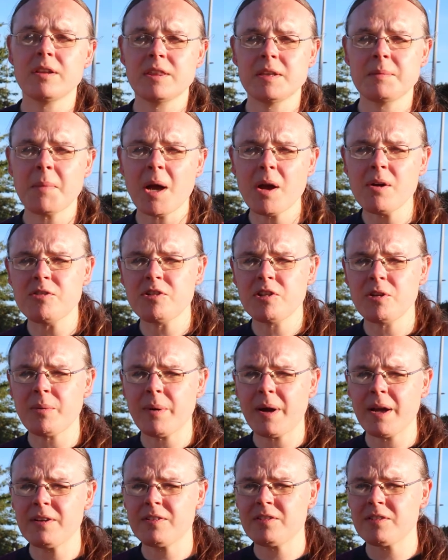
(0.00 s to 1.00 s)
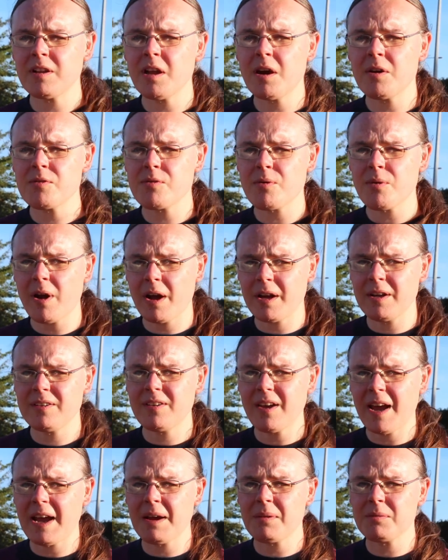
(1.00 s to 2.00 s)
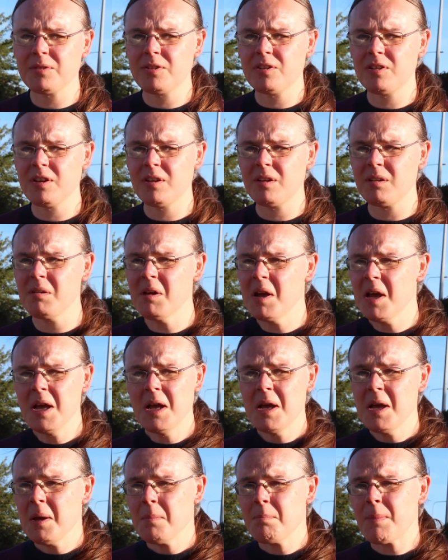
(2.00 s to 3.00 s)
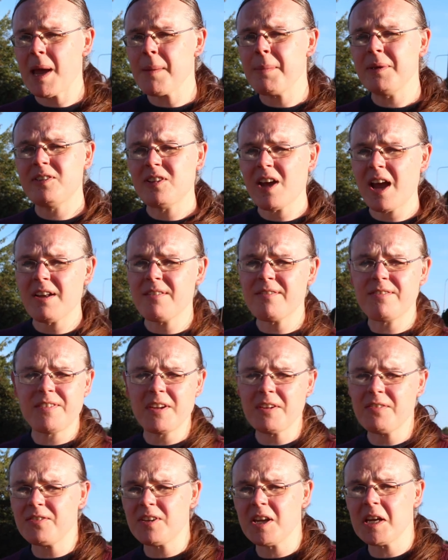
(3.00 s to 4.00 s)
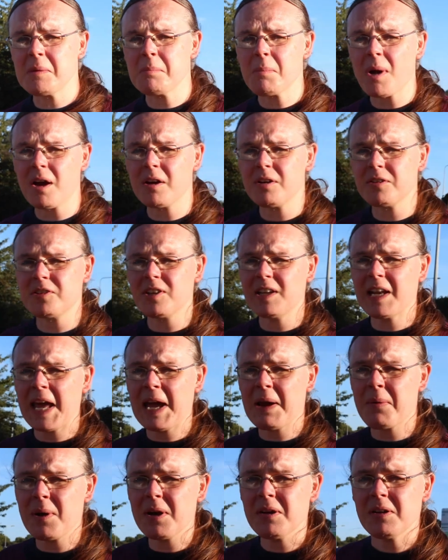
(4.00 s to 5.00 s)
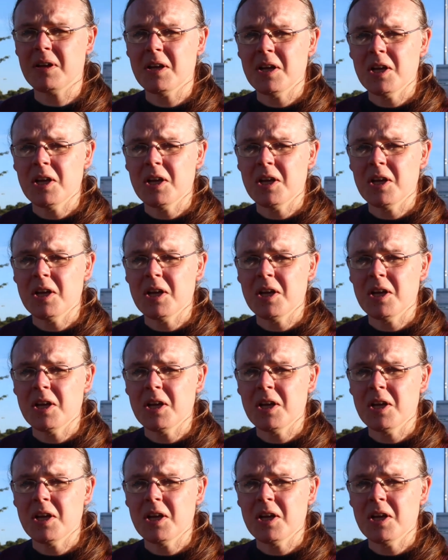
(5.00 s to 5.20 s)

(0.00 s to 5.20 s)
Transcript: on the motorway slowed right down to maybe 10-15 miles an hour.